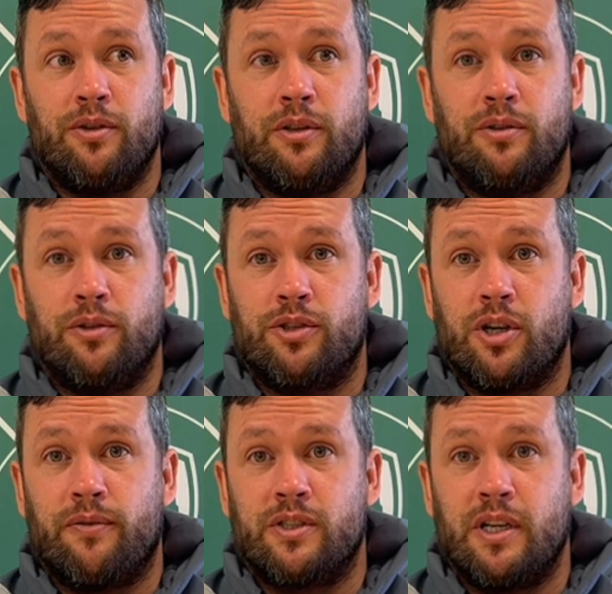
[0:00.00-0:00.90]
good
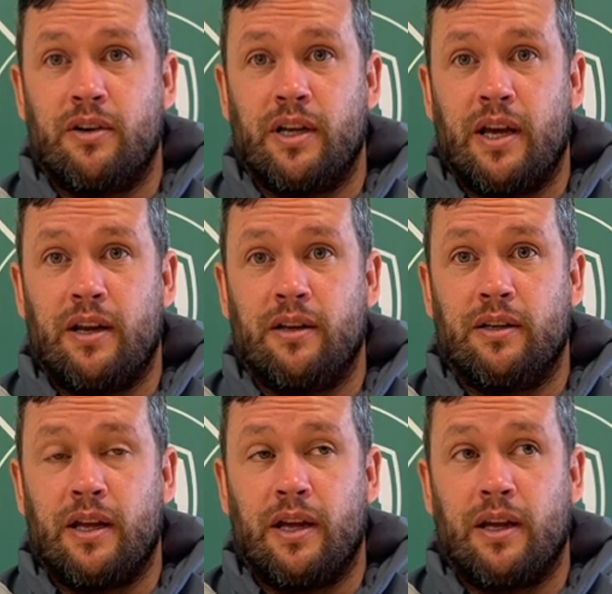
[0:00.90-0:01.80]
surface there again,
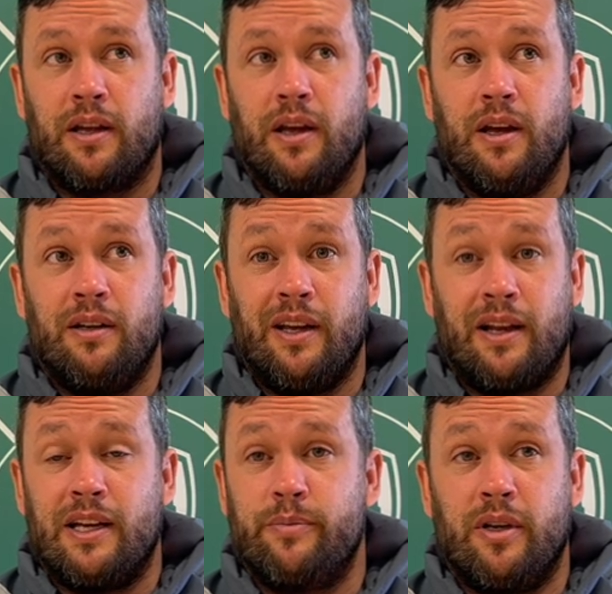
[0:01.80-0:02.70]
and like
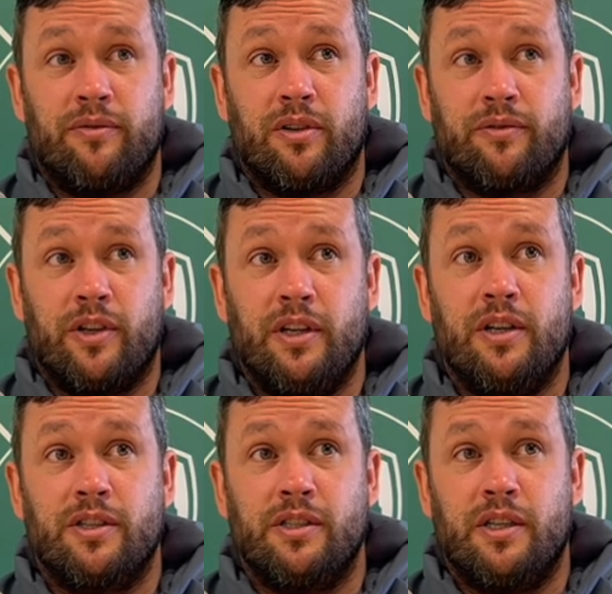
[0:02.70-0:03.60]
it has been for
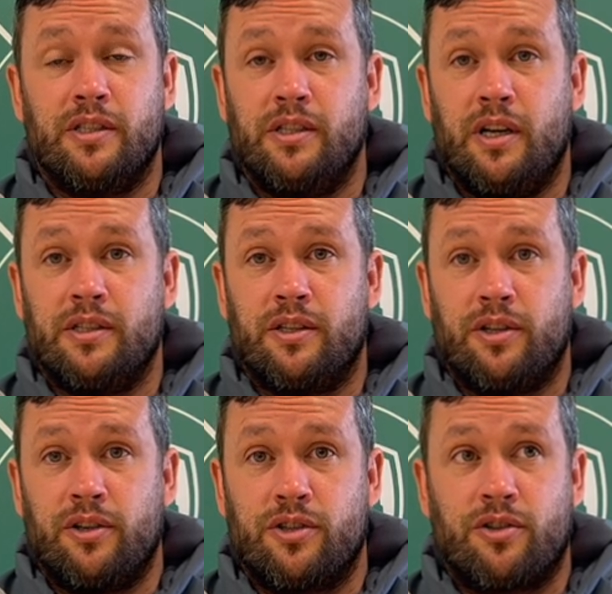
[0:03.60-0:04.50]
years and years, a
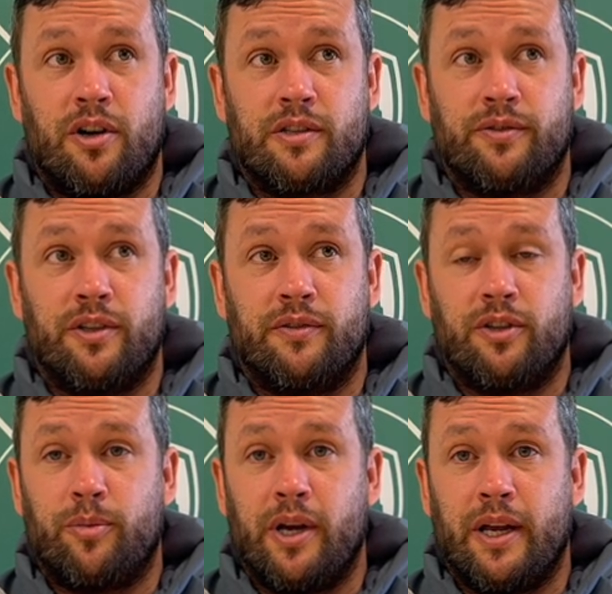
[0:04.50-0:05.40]
Turner's Cross for
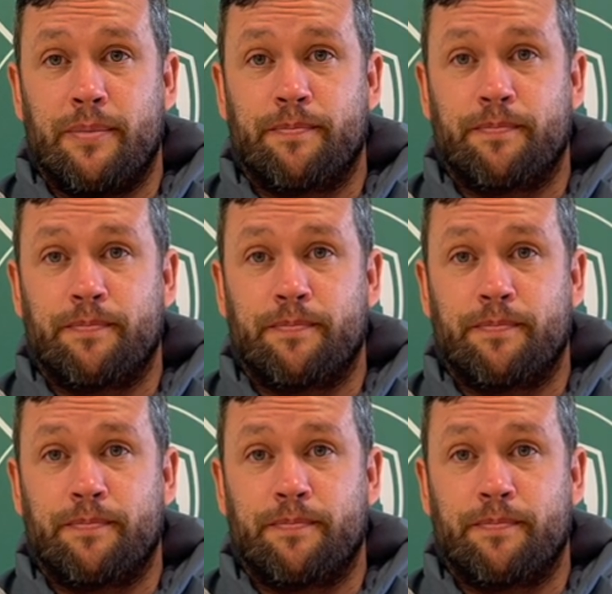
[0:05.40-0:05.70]
the Bray game.